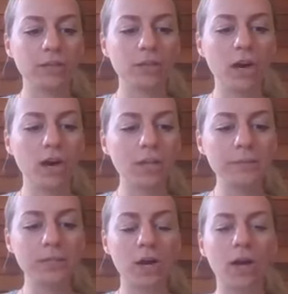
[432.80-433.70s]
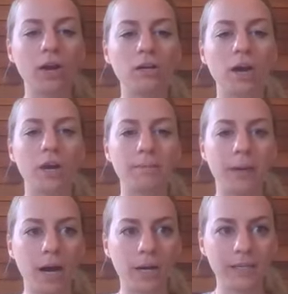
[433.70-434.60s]
Carbs are our
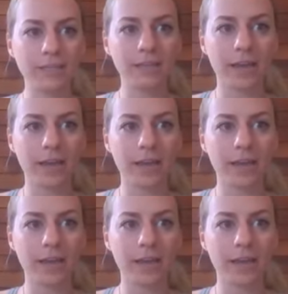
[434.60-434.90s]
body